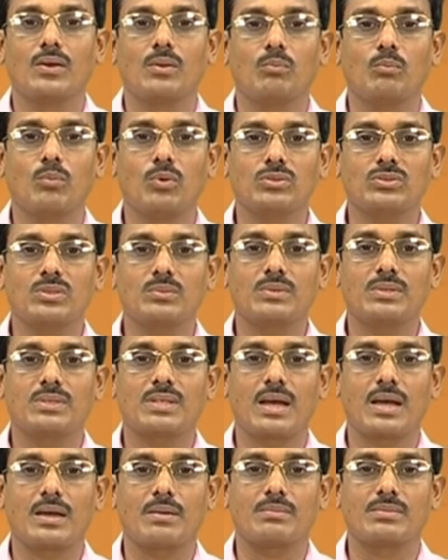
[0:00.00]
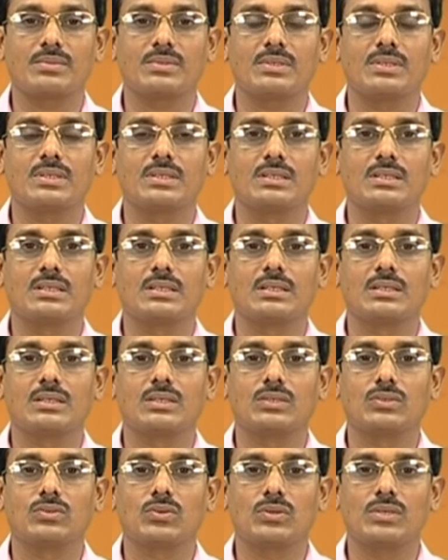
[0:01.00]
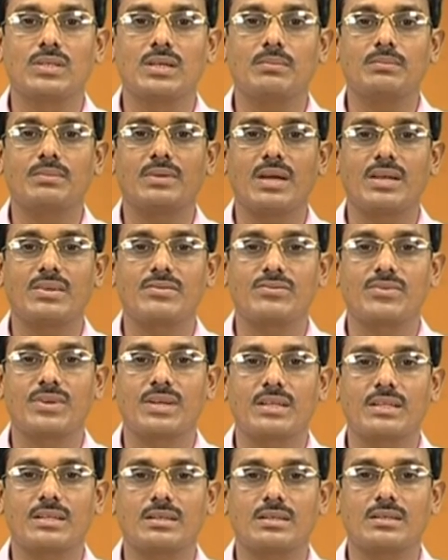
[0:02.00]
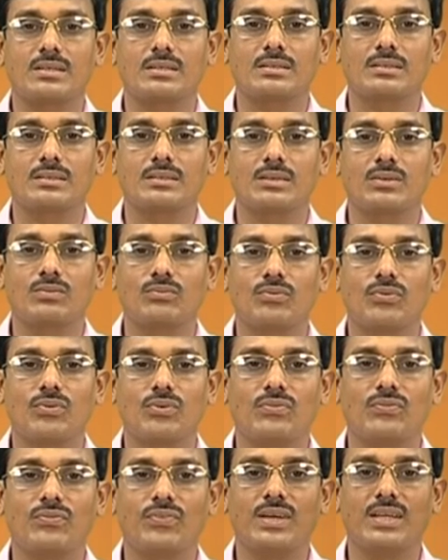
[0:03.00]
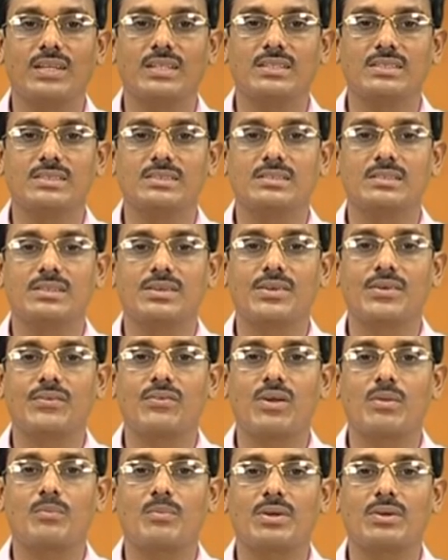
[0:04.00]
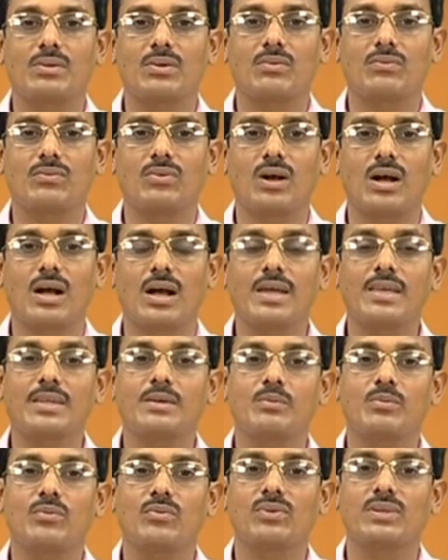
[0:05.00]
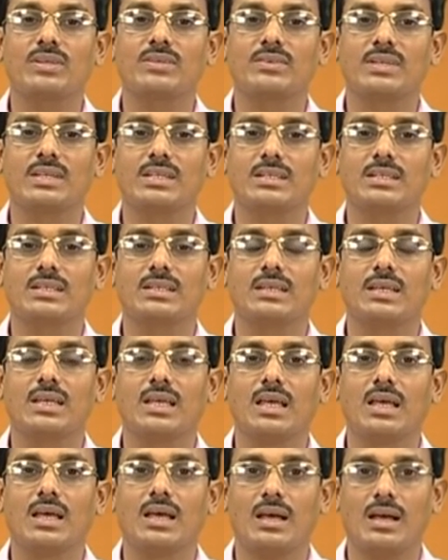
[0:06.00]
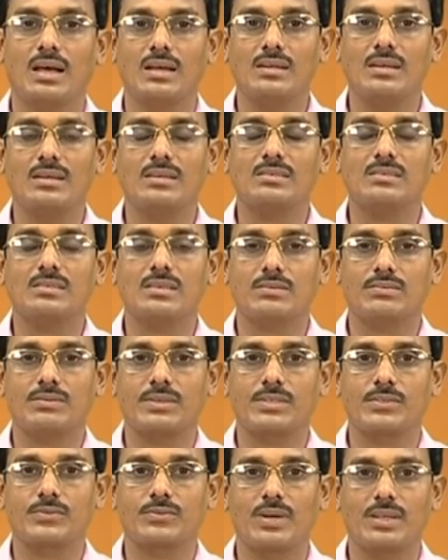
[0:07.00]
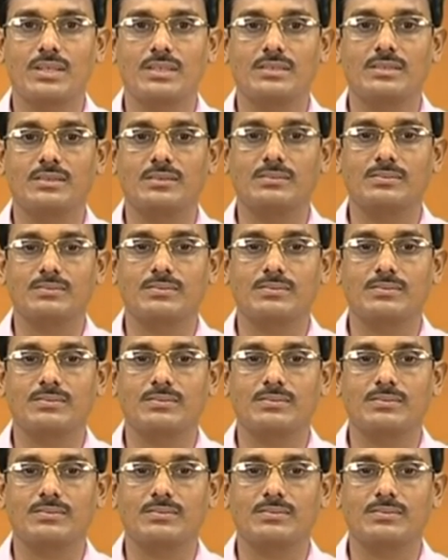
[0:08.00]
Most of the times sodium nitrate fulfills the requirement of high removal rate and surface quality.